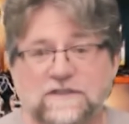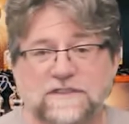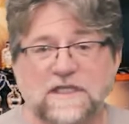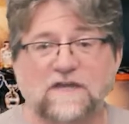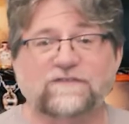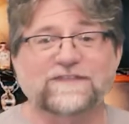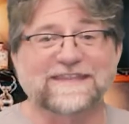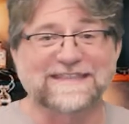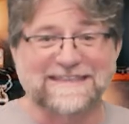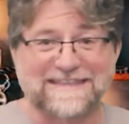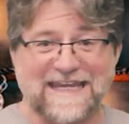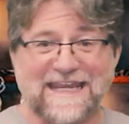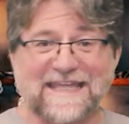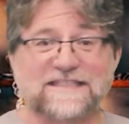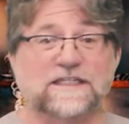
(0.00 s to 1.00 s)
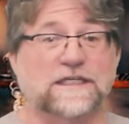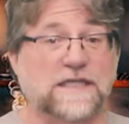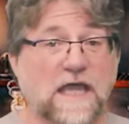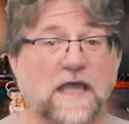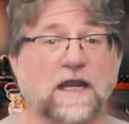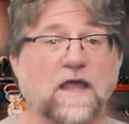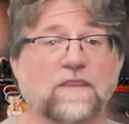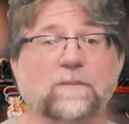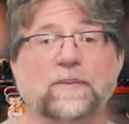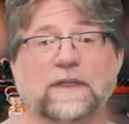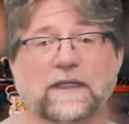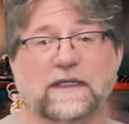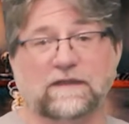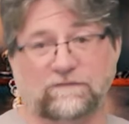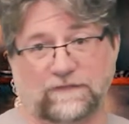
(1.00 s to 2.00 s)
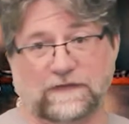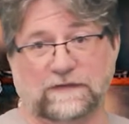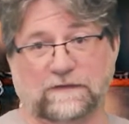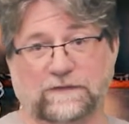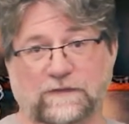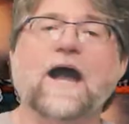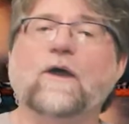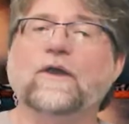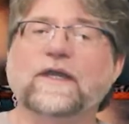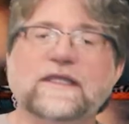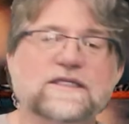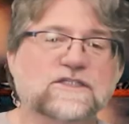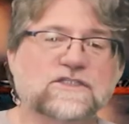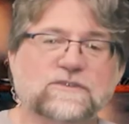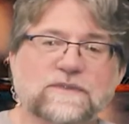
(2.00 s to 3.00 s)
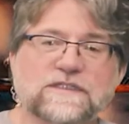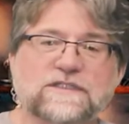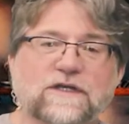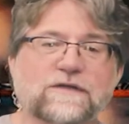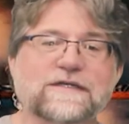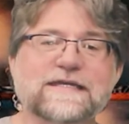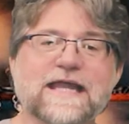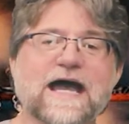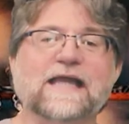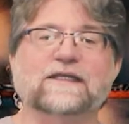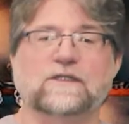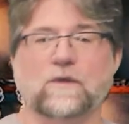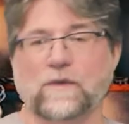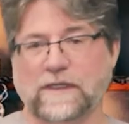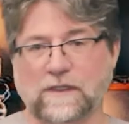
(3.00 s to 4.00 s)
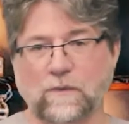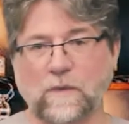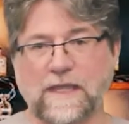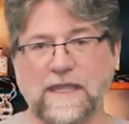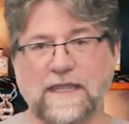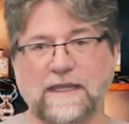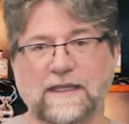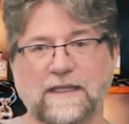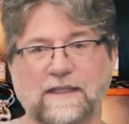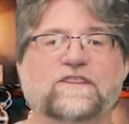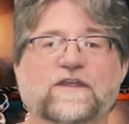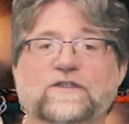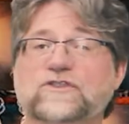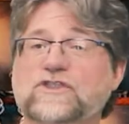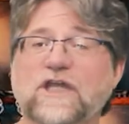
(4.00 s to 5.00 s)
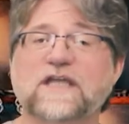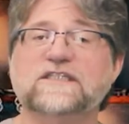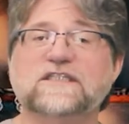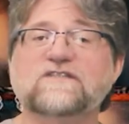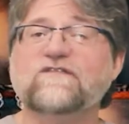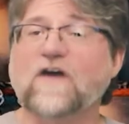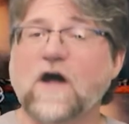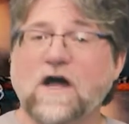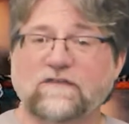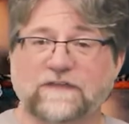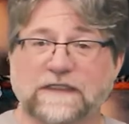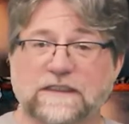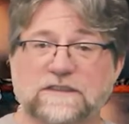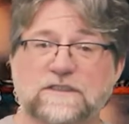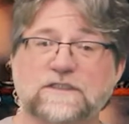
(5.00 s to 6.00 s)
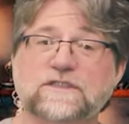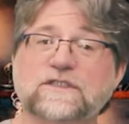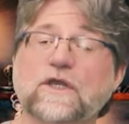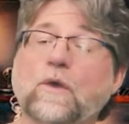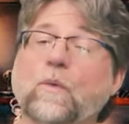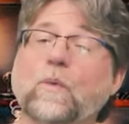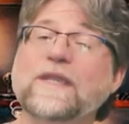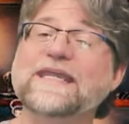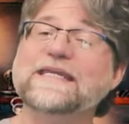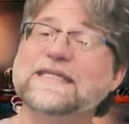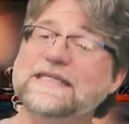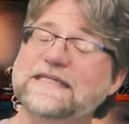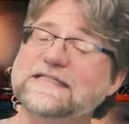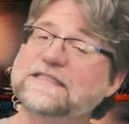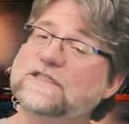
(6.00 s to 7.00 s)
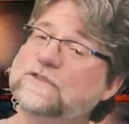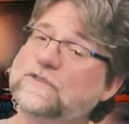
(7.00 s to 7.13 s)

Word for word: yourself in the stands and not on the playing field. Our industries are not going away. They're just evolving, so we need to